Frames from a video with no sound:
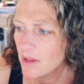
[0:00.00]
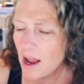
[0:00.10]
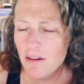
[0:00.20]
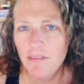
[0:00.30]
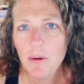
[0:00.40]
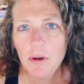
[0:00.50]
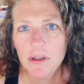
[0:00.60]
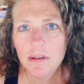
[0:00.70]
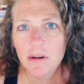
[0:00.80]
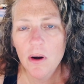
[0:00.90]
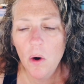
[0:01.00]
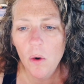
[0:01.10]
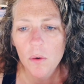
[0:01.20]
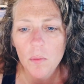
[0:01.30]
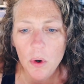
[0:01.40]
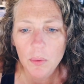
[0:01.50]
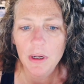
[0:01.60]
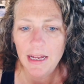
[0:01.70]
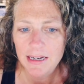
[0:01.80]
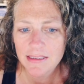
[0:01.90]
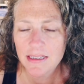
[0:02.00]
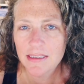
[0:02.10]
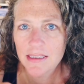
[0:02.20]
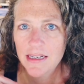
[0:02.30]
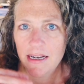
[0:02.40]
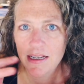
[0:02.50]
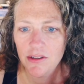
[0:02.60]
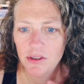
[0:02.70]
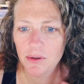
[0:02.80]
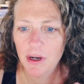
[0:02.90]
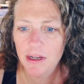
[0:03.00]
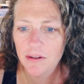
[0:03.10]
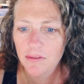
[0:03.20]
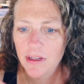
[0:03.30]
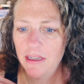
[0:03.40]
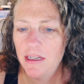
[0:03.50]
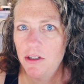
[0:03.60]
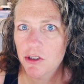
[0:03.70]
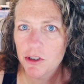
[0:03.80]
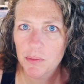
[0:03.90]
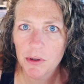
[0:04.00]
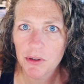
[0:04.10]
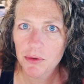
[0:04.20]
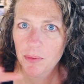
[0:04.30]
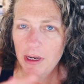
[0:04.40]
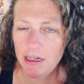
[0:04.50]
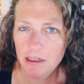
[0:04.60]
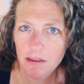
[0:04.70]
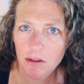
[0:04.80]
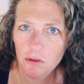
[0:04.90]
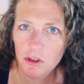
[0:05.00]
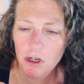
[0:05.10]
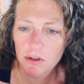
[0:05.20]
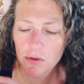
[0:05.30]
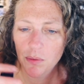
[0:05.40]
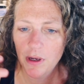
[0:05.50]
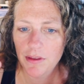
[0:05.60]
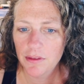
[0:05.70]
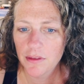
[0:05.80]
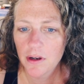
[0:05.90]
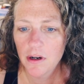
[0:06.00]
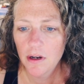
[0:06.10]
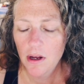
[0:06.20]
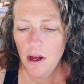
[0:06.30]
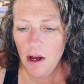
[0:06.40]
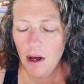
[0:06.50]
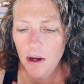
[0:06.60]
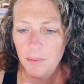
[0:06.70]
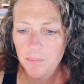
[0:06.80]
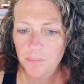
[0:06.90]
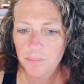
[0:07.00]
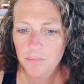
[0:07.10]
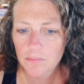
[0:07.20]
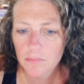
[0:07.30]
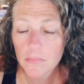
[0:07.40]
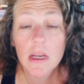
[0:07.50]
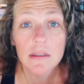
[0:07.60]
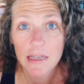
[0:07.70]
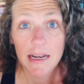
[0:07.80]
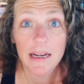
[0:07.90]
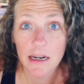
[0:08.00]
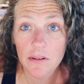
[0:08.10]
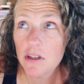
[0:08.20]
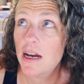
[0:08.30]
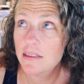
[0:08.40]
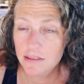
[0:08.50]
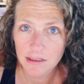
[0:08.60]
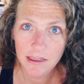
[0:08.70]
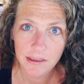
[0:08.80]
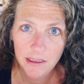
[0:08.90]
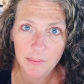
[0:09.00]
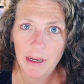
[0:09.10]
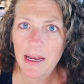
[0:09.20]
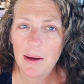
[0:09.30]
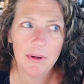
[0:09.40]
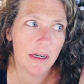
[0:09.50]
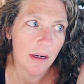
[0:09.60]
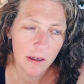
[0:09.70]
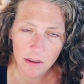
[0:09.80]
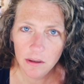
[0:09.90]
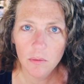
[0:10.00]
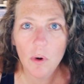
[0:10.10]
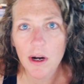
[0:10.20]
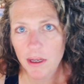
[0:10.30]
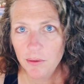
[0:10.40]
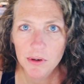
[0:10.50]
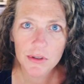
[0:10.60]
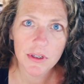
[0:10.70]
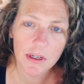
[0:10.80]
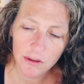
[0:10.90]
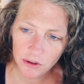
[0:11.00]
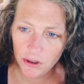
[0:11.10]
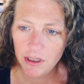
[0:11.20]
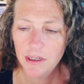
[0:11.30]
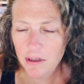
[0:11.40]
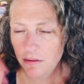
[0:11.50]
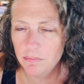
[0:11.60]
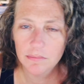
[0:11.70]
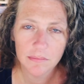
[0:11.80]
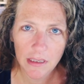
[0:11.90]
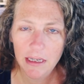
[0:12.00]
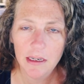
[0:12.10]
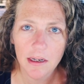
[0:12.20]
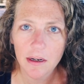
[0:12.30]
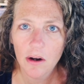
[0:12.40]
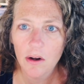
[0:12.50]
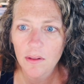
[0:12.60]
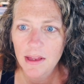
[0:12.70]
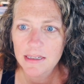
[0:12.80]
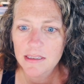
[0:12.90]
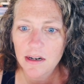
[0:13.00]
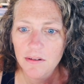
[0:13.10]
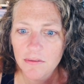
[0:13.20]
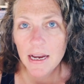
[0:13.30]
I found it more relaxing today to kind of like intersperse writing in little chunks with um, taking care of tasks like cleaning my cabinet, walking Rosa, cooking, eating, all that stuff.